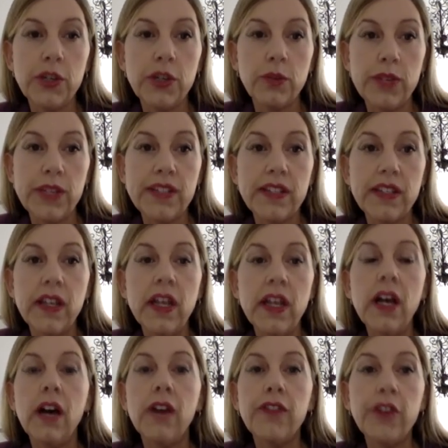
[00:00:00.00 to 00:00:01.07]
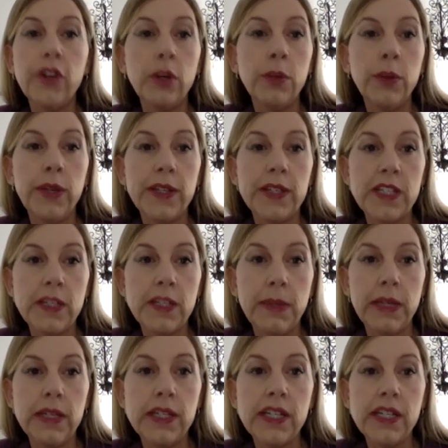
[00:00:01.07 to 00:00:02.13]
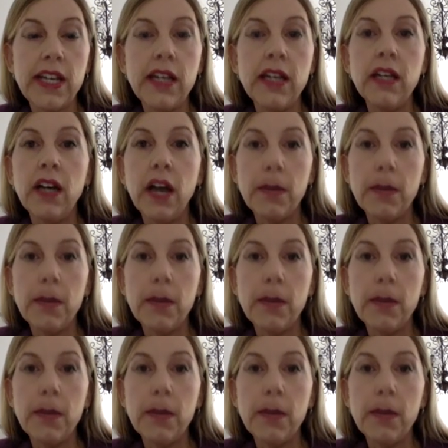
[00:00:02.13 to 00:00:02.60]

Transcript: at risk of thermal instability,